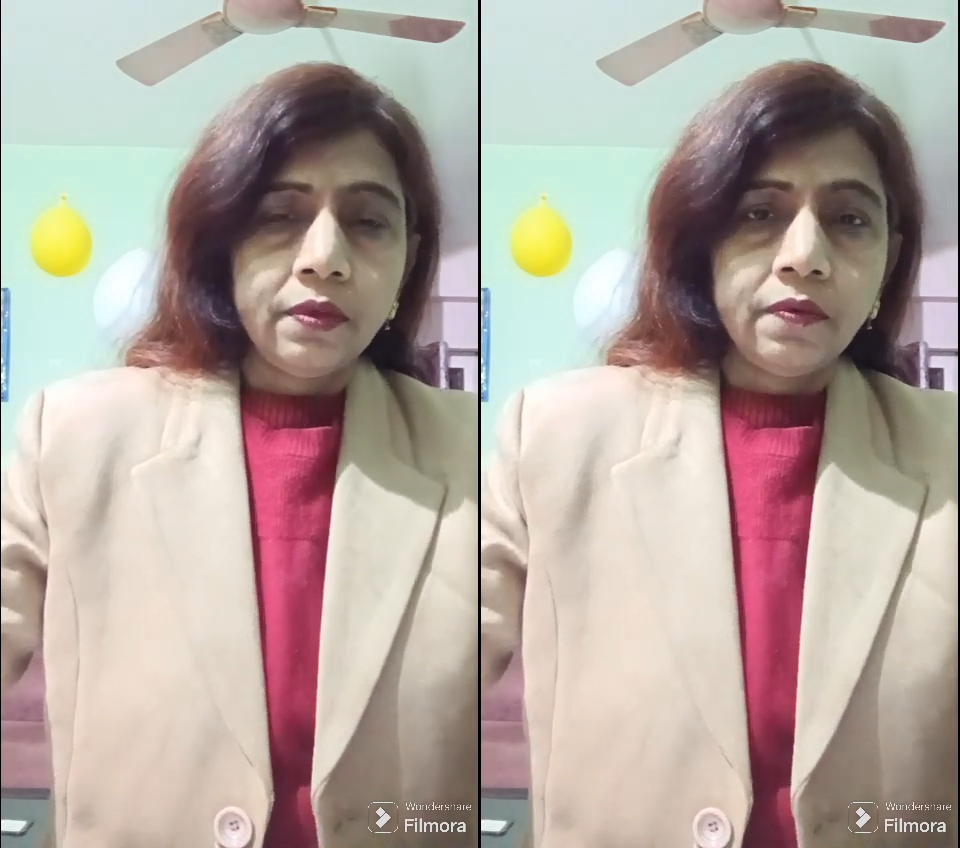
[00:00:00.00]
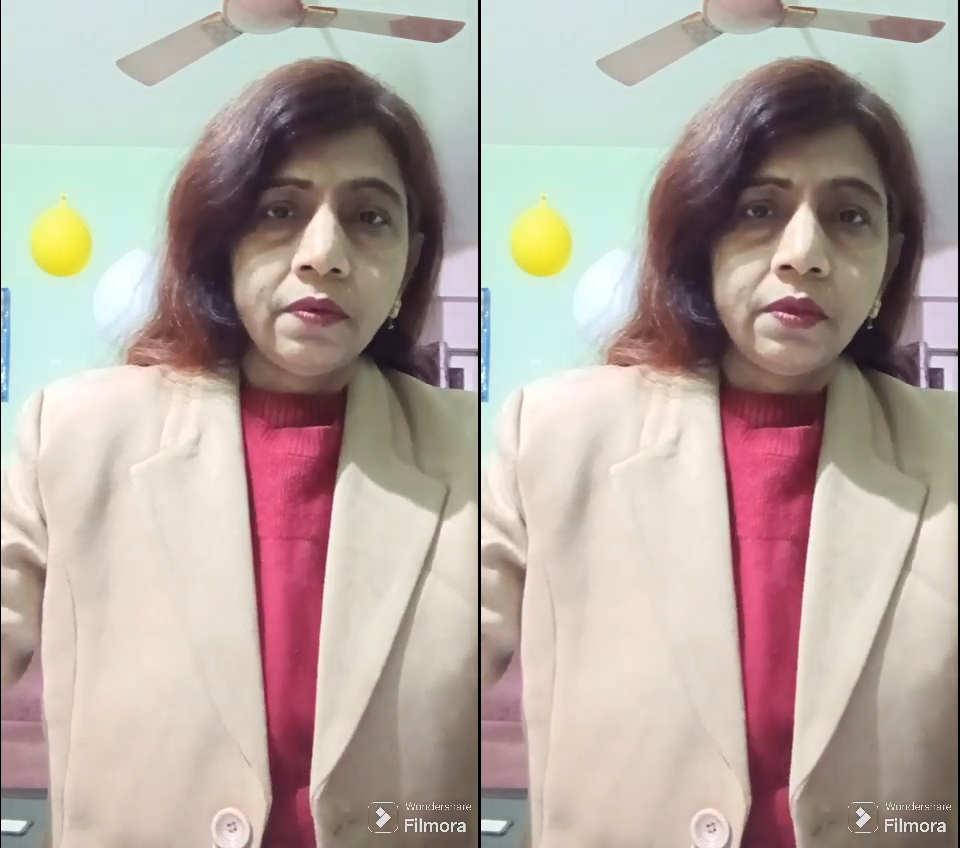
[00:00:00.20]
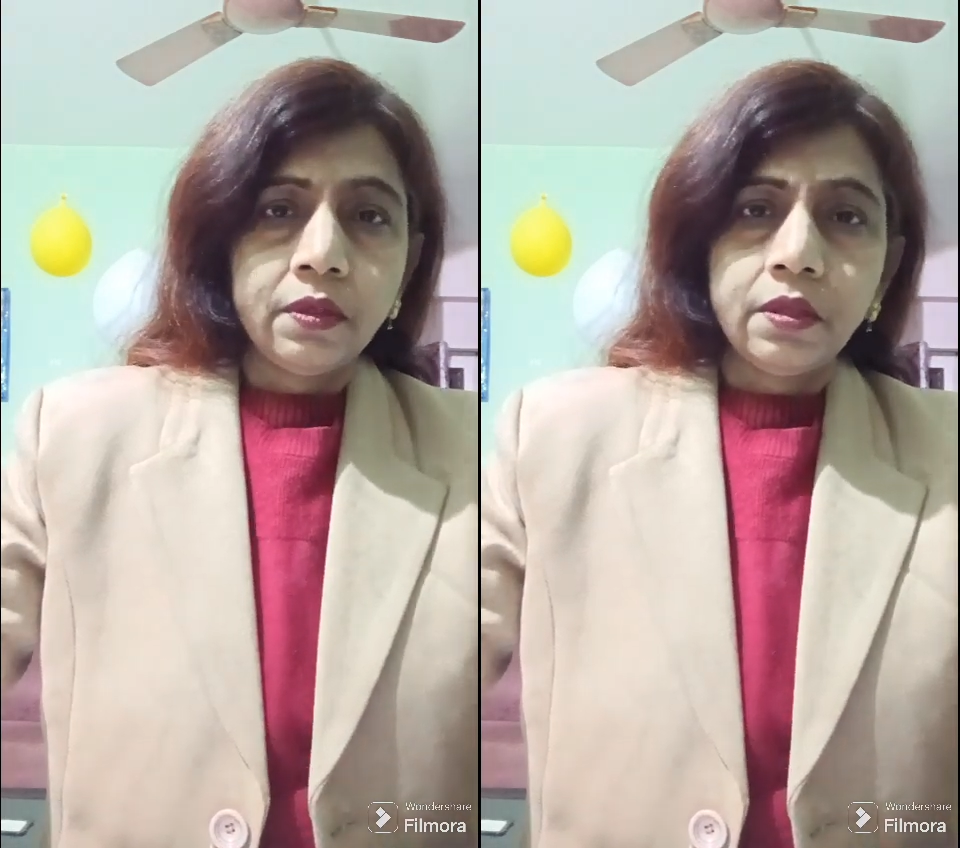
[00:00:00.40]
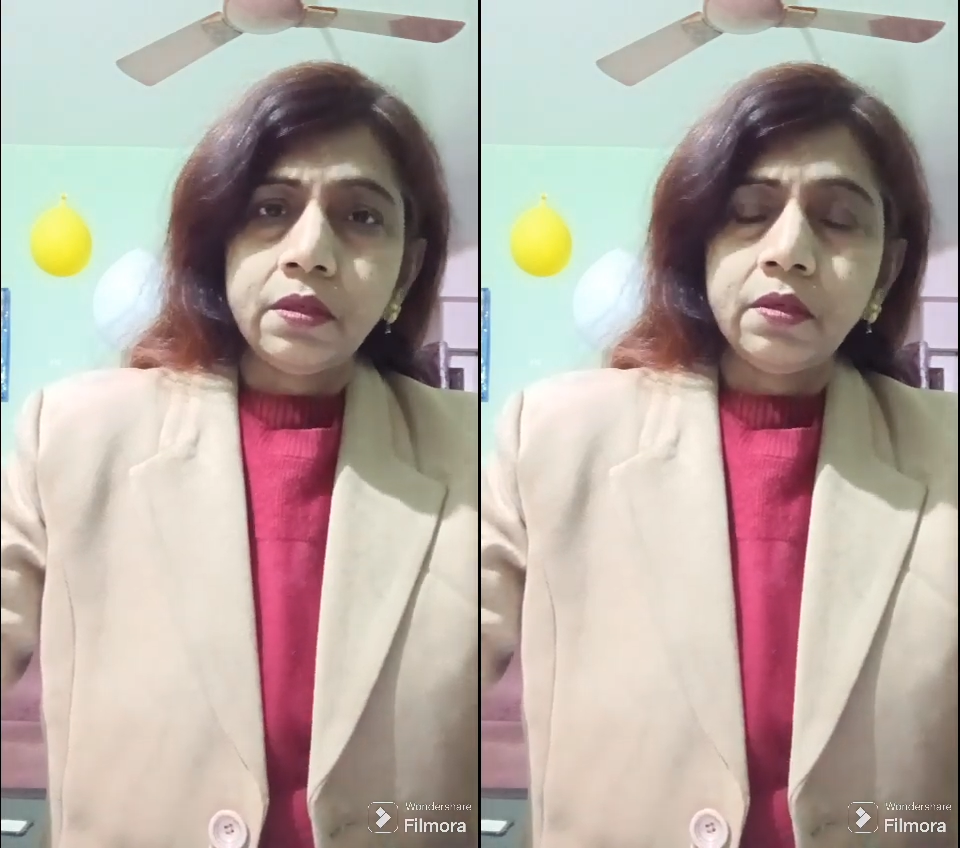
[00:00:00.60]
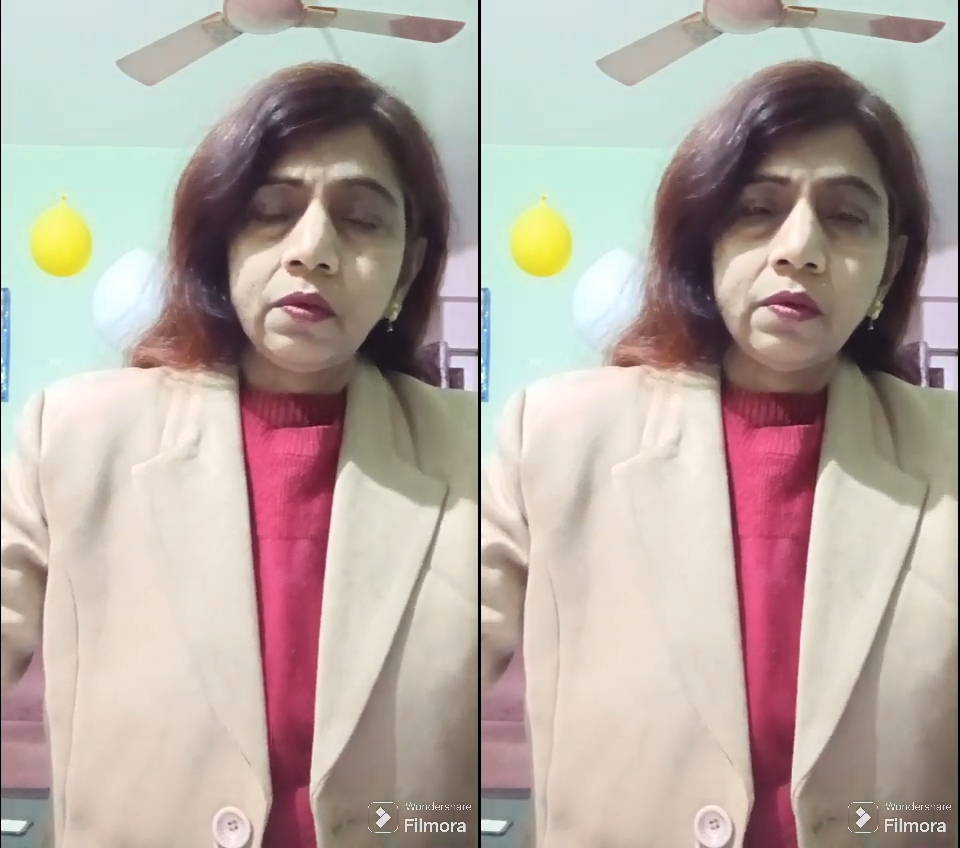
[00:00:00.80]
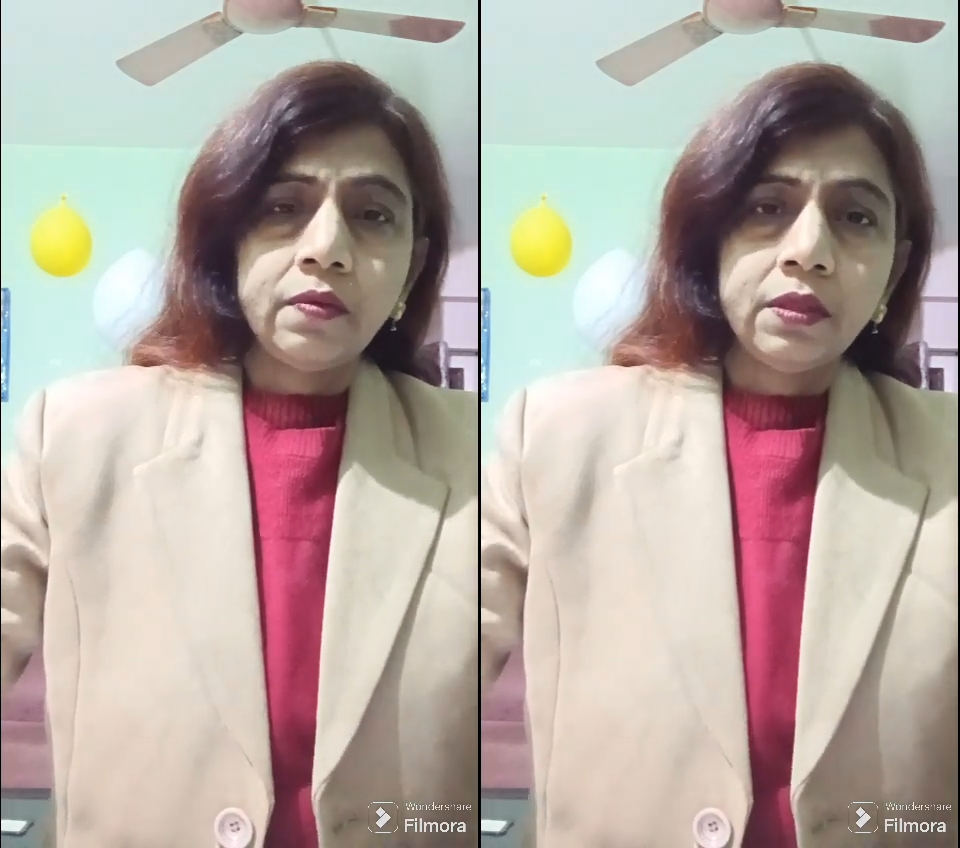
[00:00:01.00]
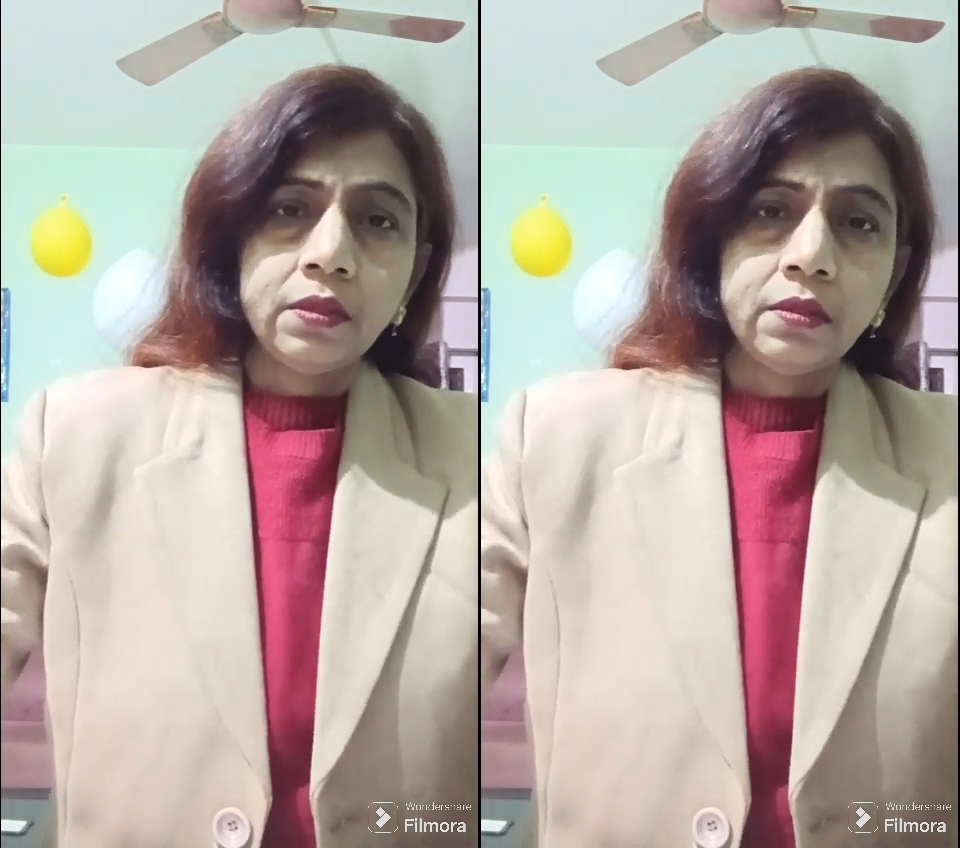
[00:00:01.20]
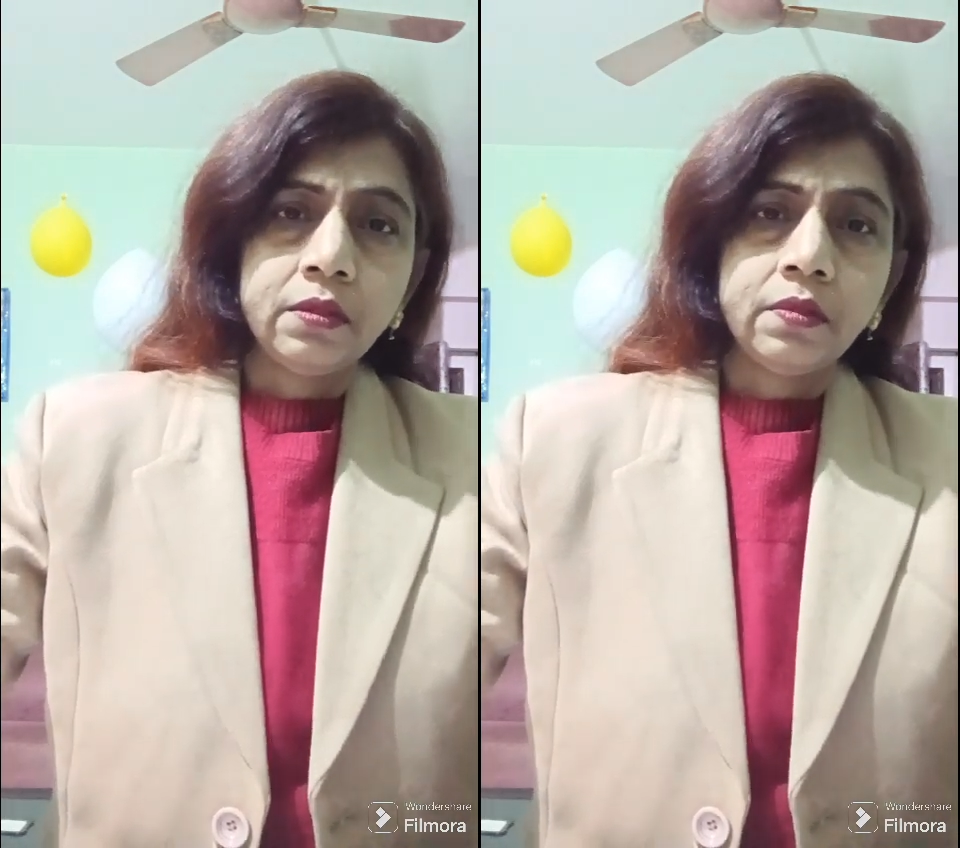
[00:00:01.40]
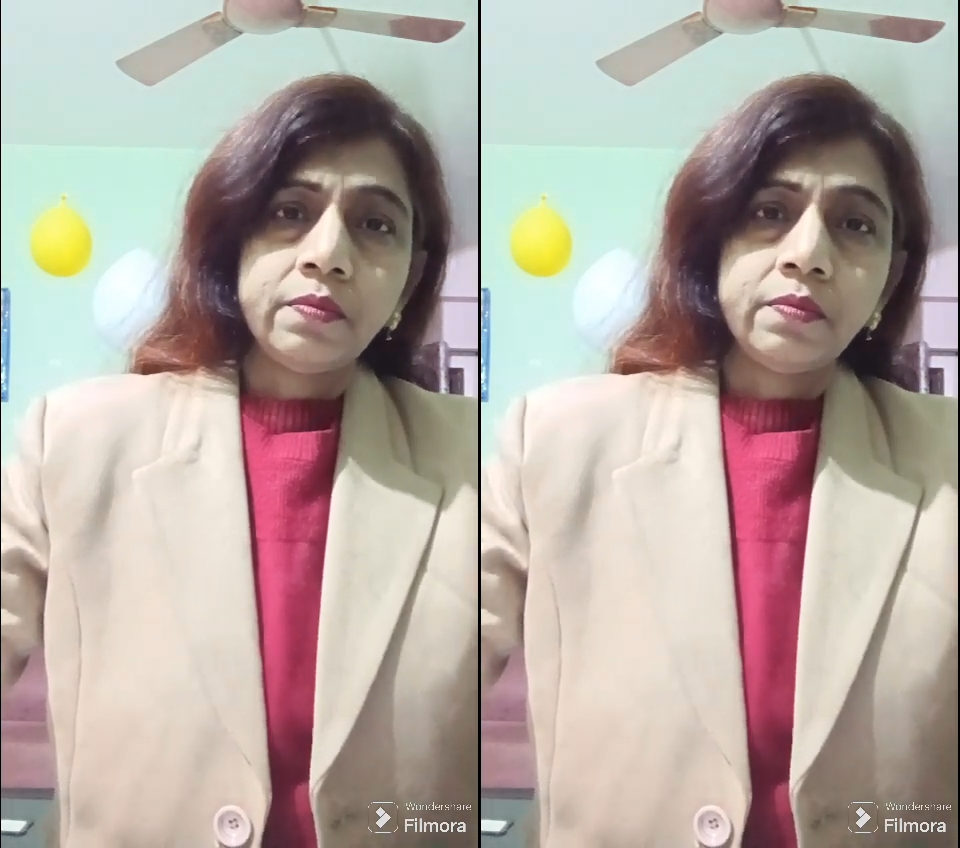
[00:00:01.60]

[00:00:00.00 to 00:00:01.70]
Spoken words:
and abnormal